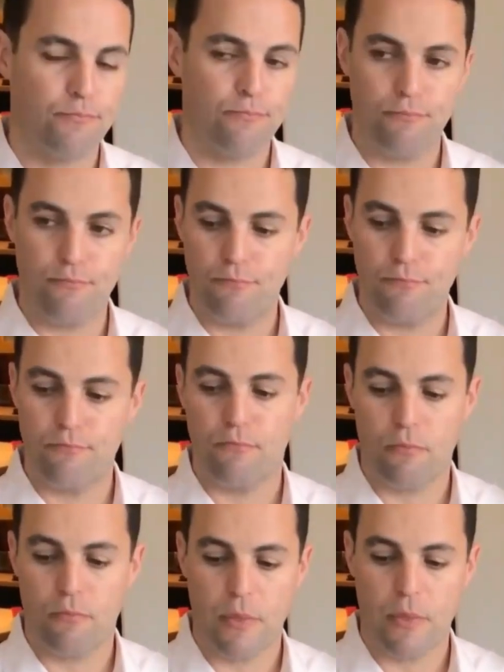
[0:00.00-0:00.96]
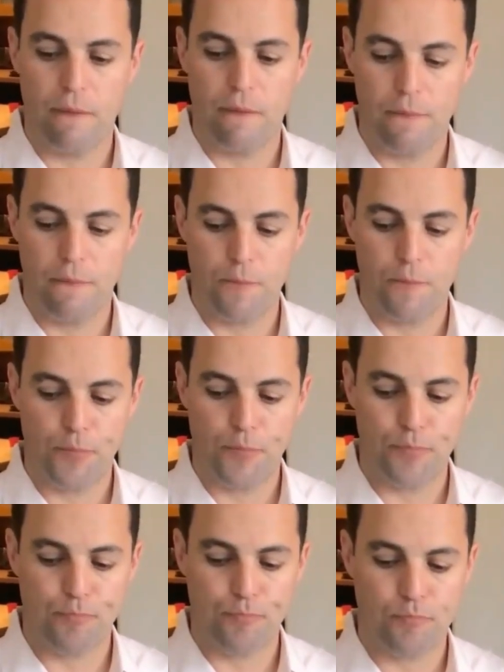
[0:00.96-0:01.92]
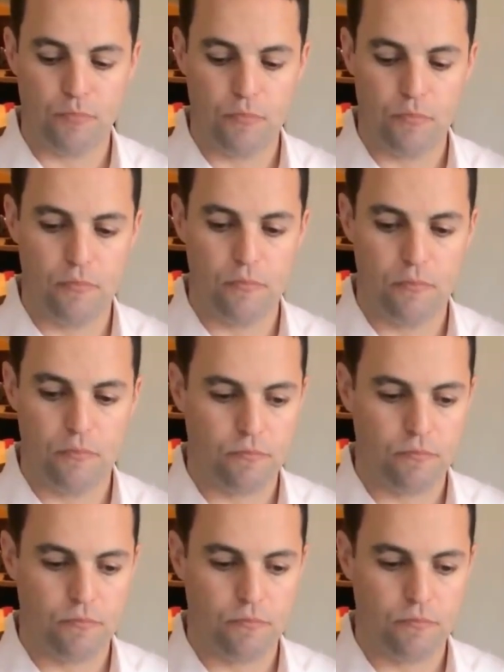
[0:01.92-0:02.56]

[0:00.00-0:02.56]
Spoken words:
(not speaking)